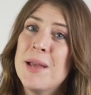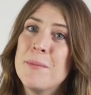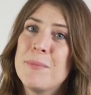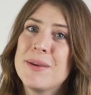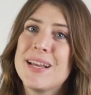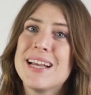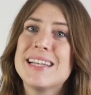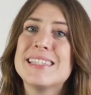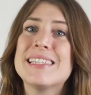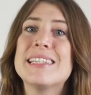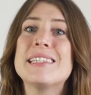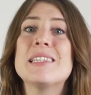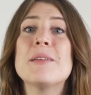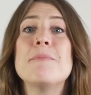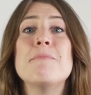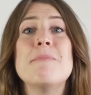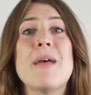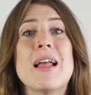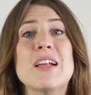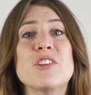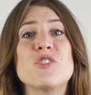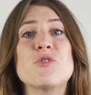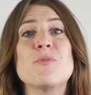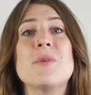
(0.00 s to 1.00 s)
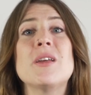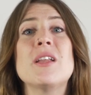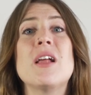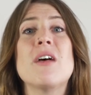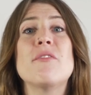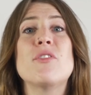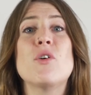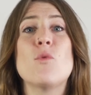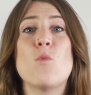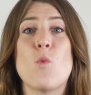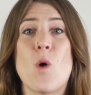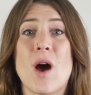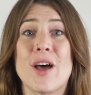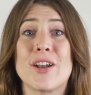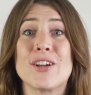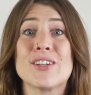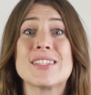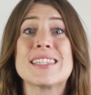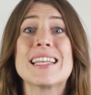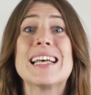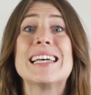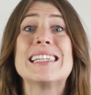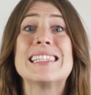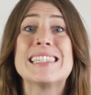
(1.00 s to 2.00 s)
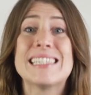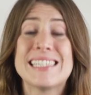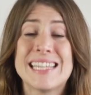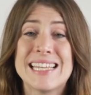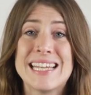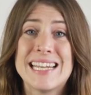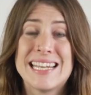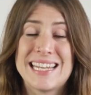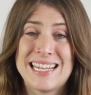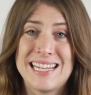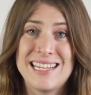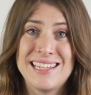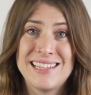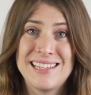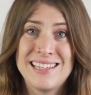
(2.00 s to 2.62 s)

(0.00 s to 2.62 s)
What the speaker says: because it's a measurement of the water's acidity.